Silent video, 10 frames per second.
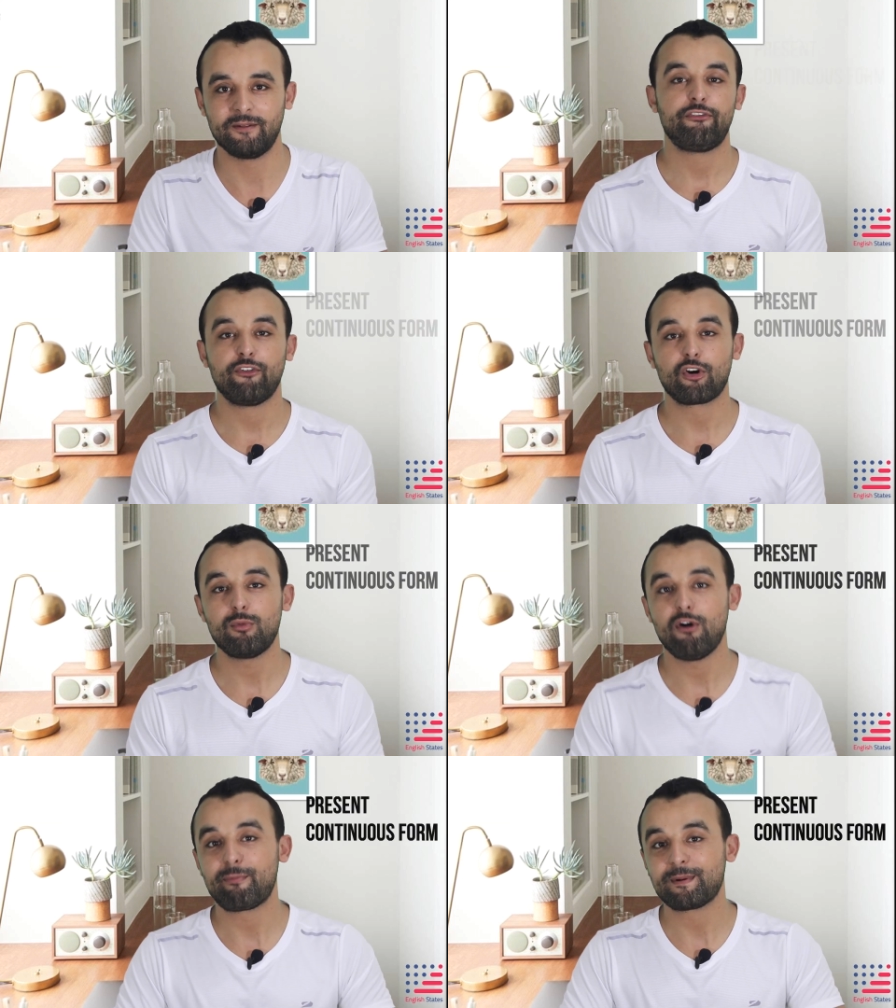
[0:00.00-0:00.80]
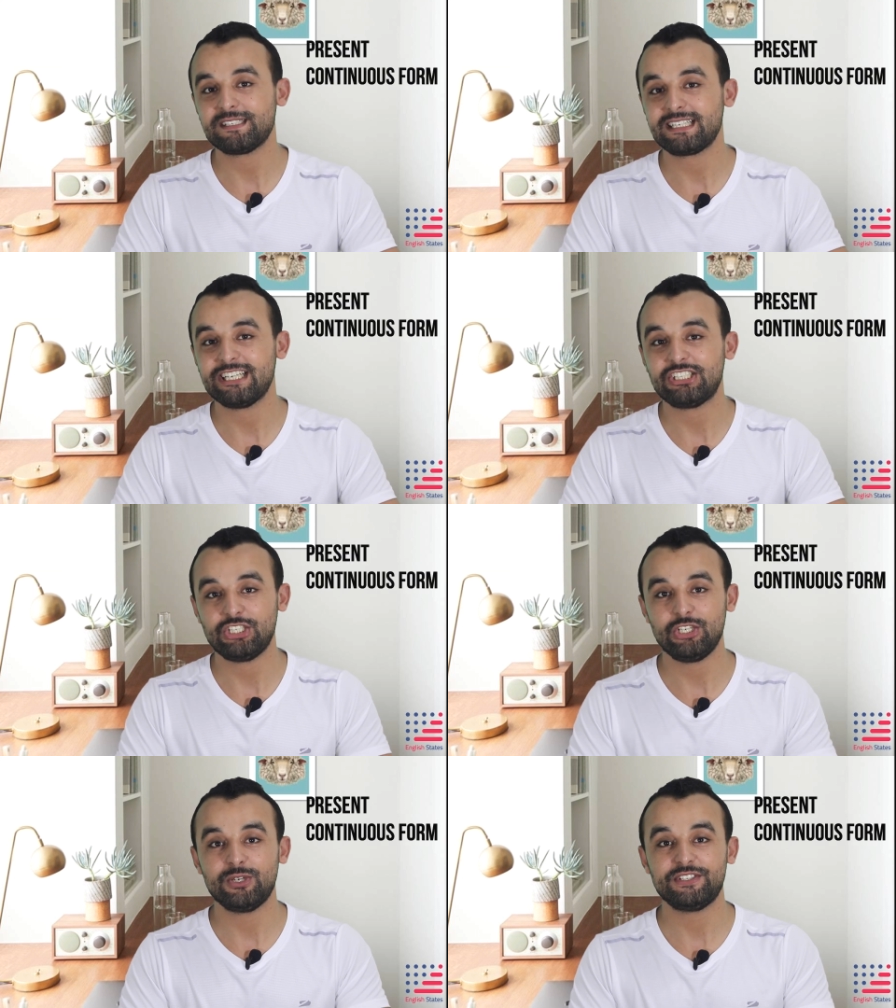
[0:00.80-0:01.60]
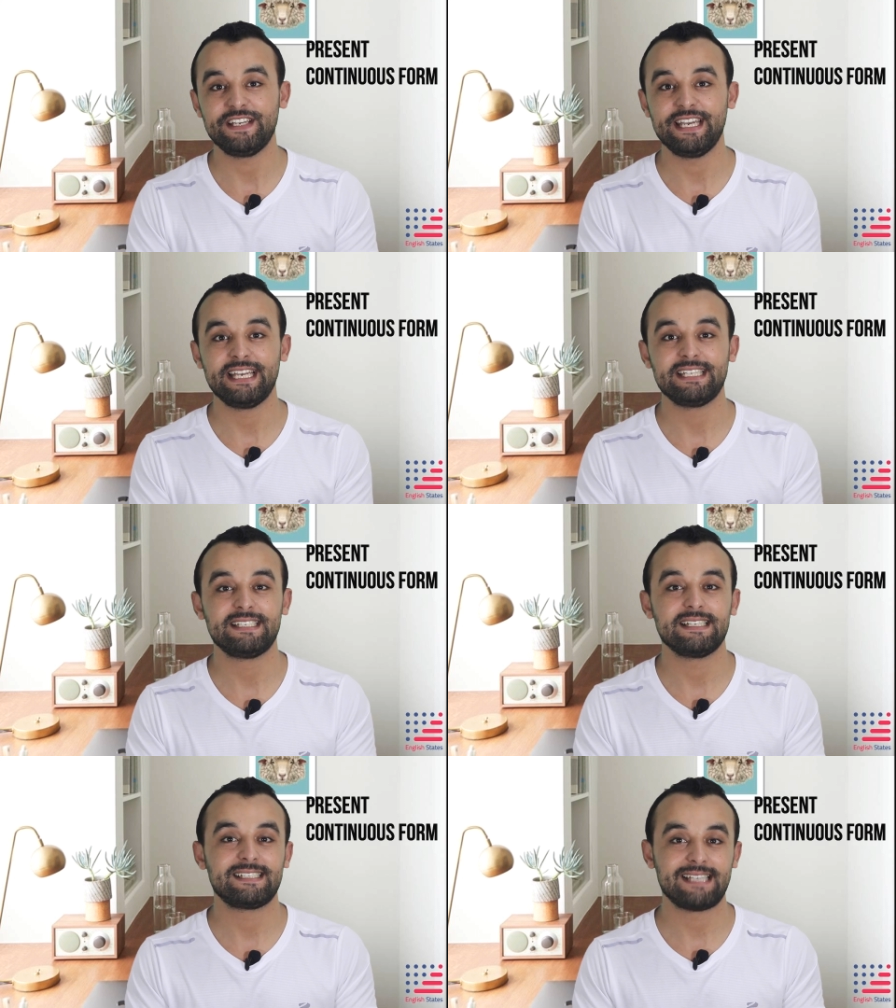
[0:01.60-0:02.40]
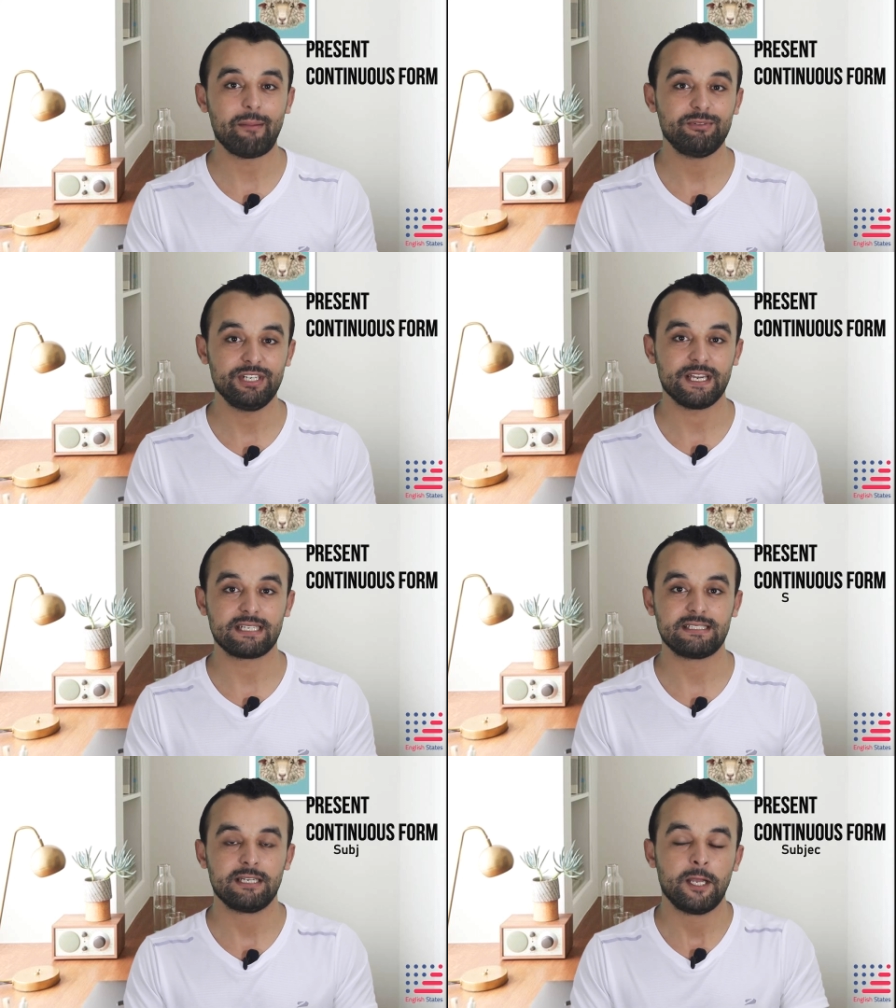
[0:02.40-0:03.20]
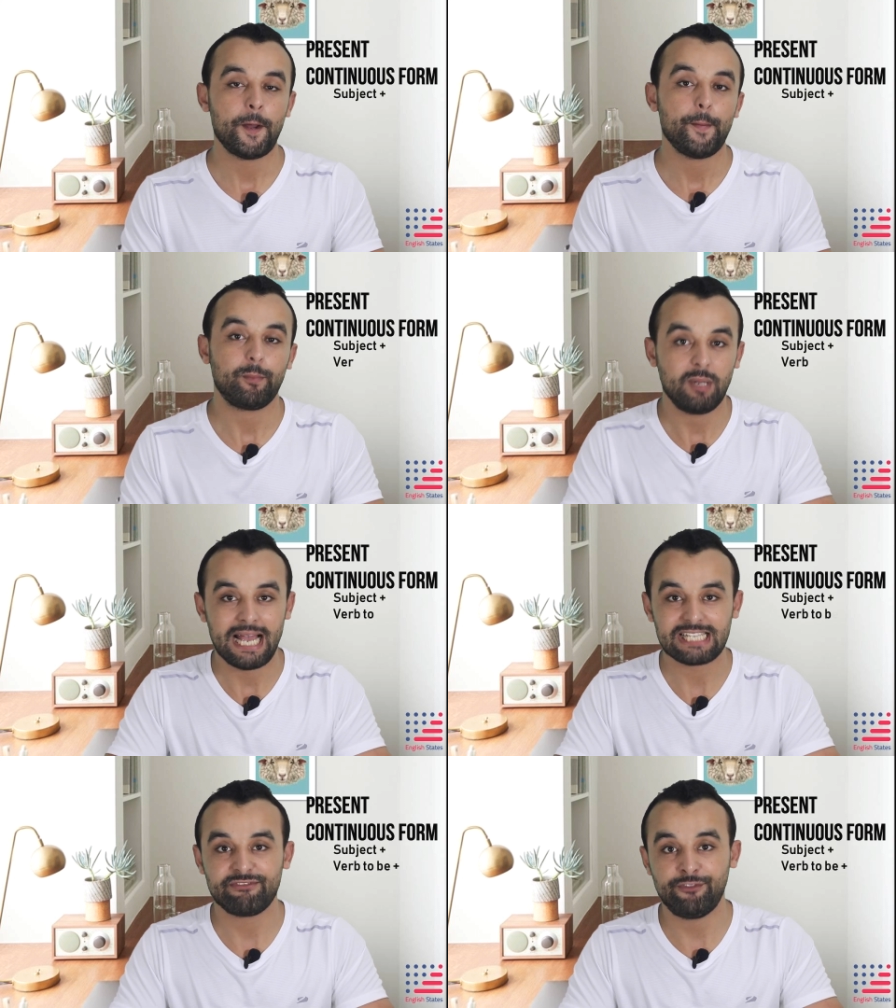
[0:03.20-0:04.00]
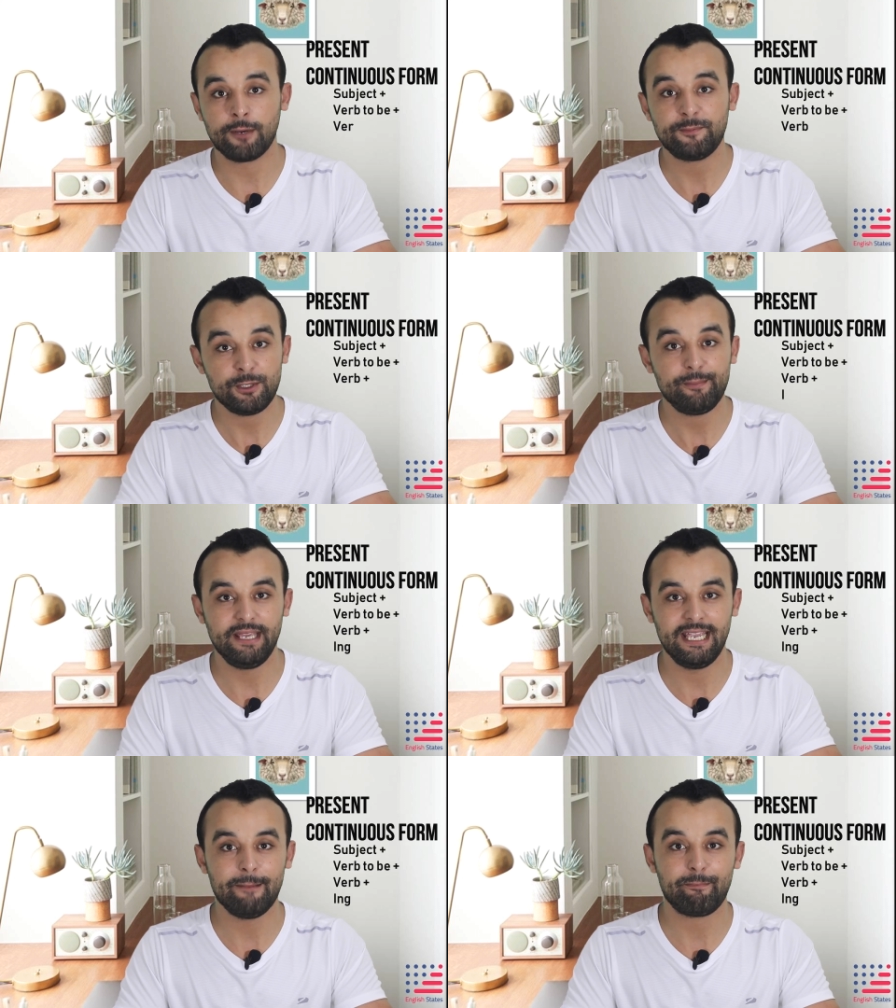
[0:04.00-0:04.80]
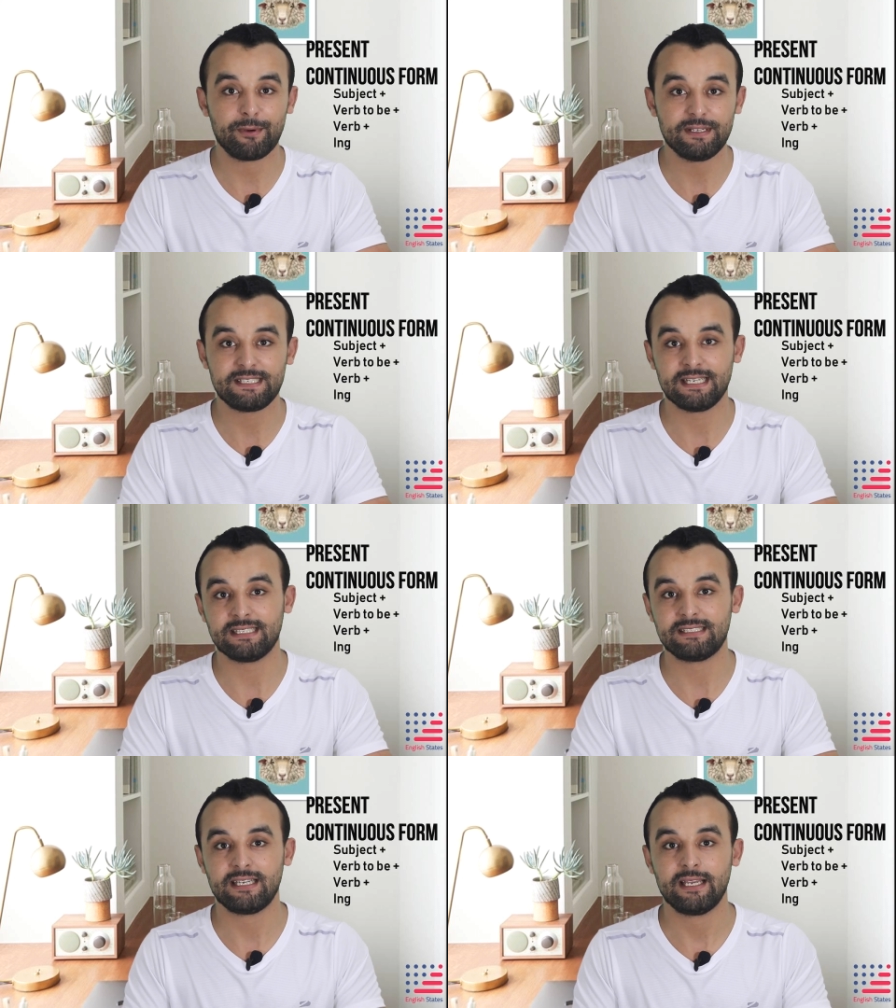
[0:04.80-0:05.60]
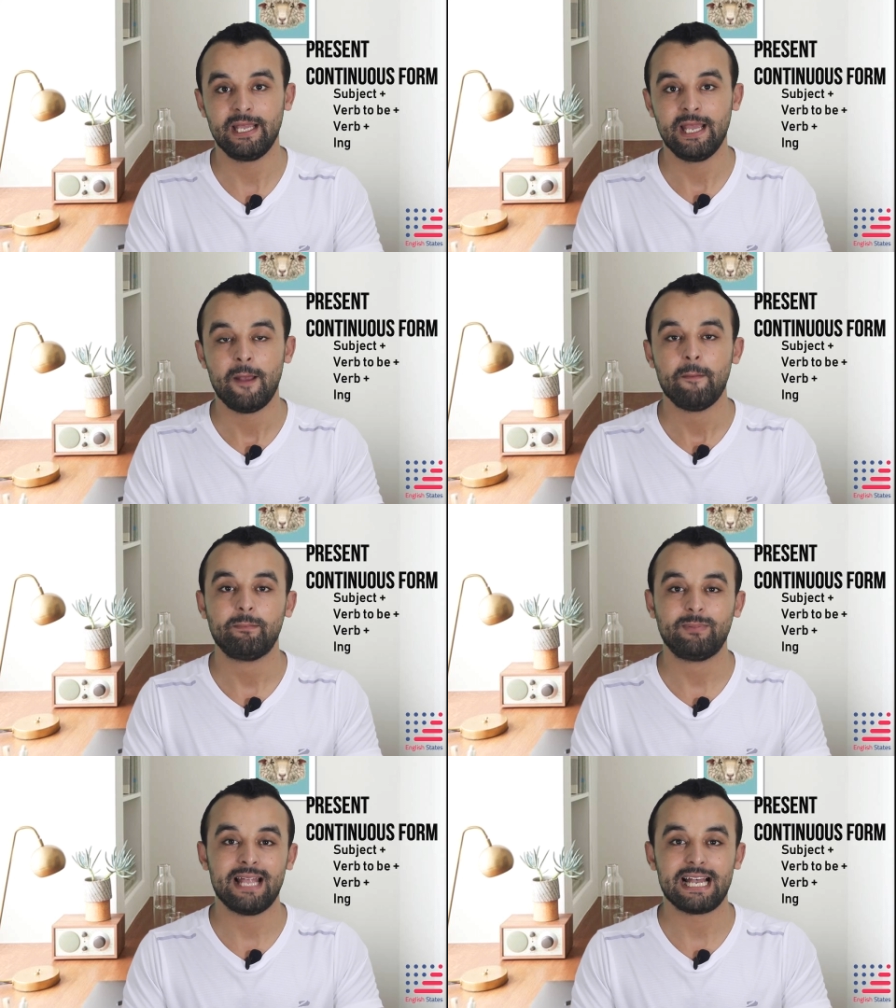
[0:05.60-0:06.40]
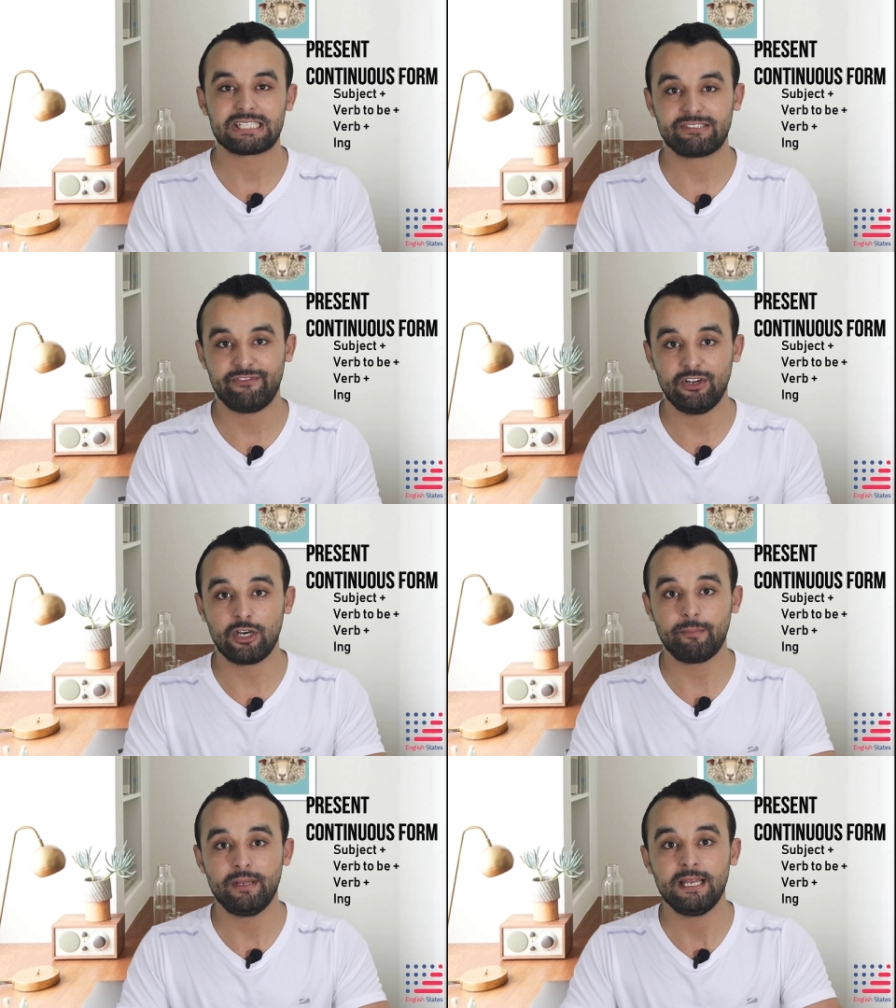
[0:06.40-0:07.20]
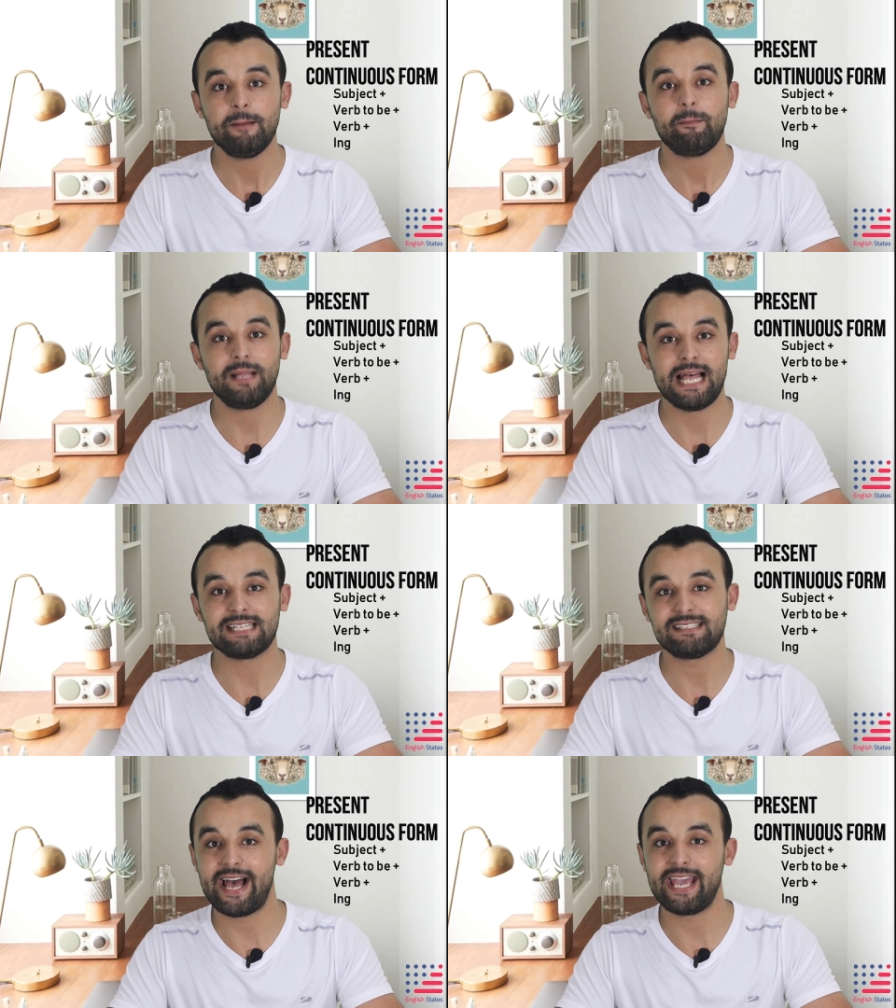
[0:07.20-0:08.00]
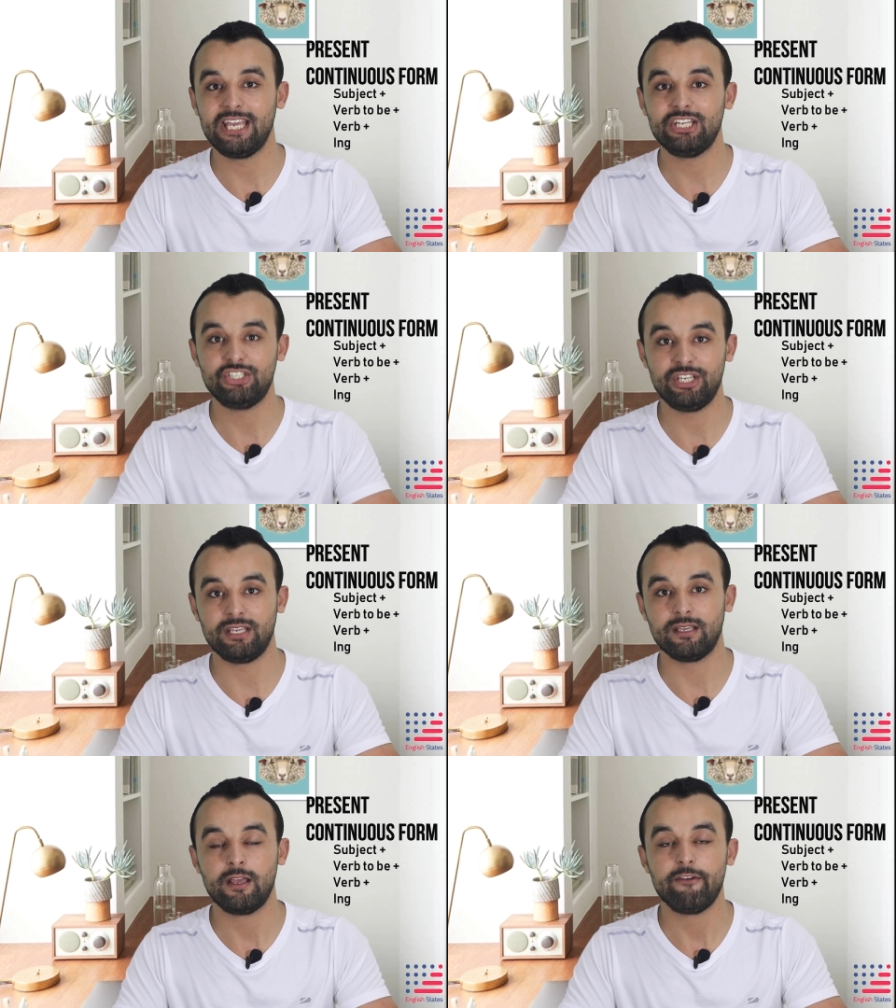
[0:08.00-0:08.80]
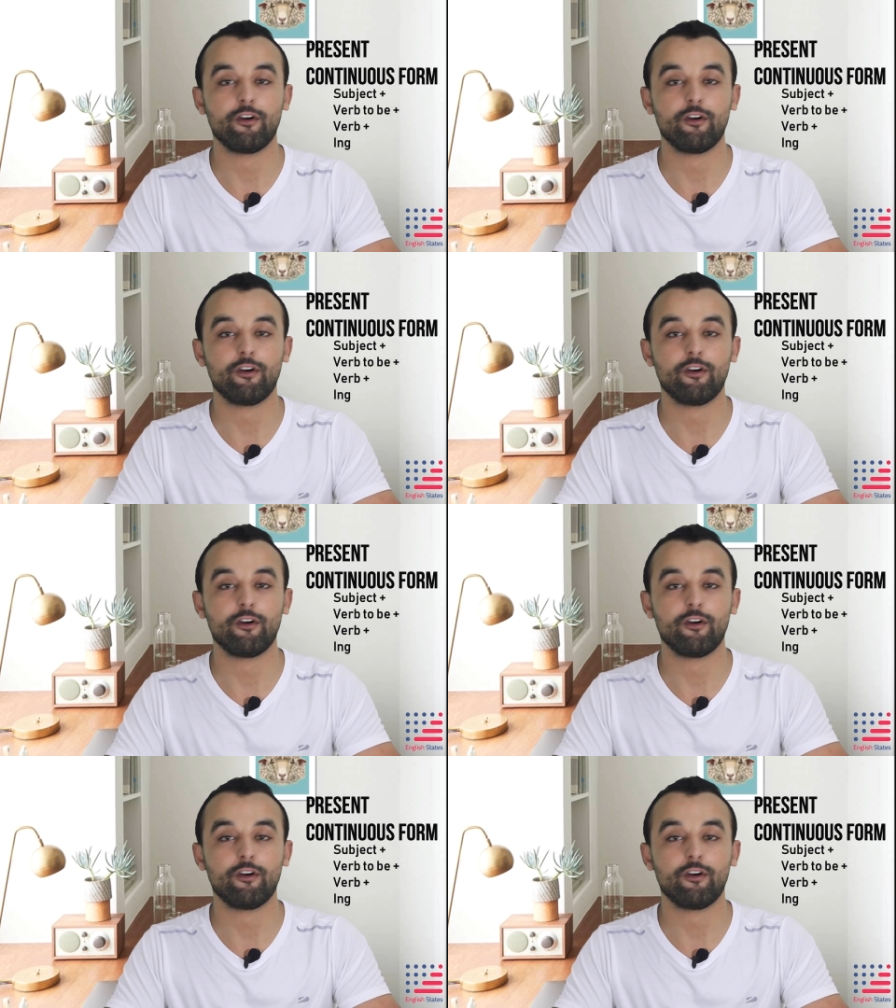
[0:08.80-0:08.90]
The form of present continuous is subject plus verb to be in present plus verb plus ing.